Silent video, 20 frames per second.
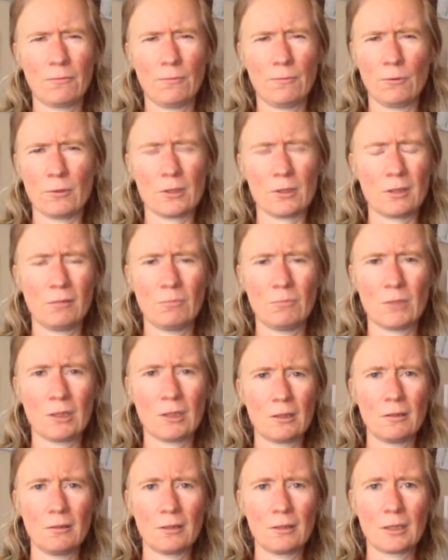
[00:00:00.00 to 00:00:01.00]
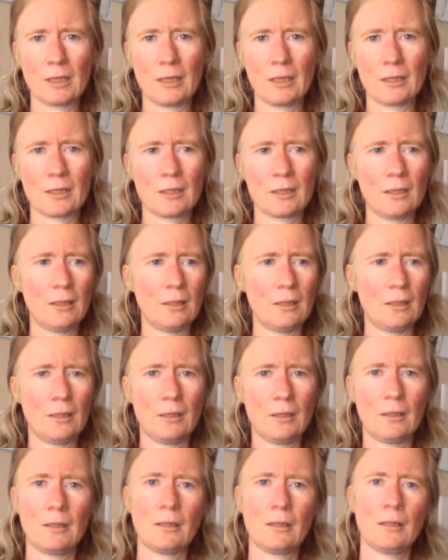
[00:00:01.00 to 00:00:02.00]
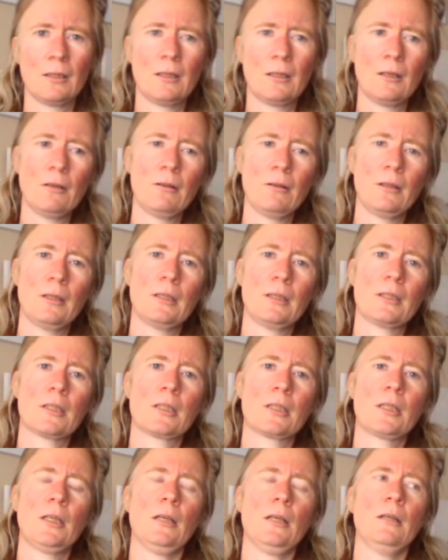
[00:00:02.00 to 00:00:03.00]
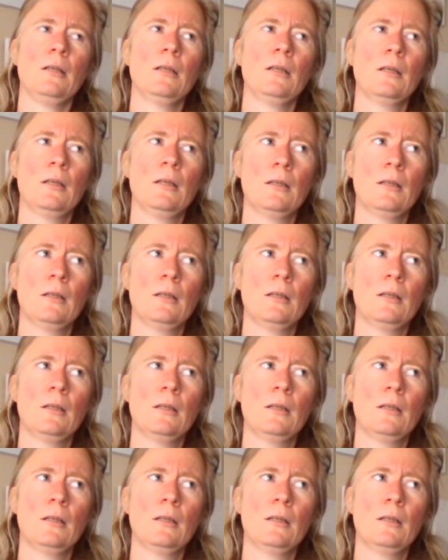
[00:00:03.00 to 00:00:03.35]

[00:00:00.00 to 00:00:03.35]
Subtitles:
force them use that shit, shit.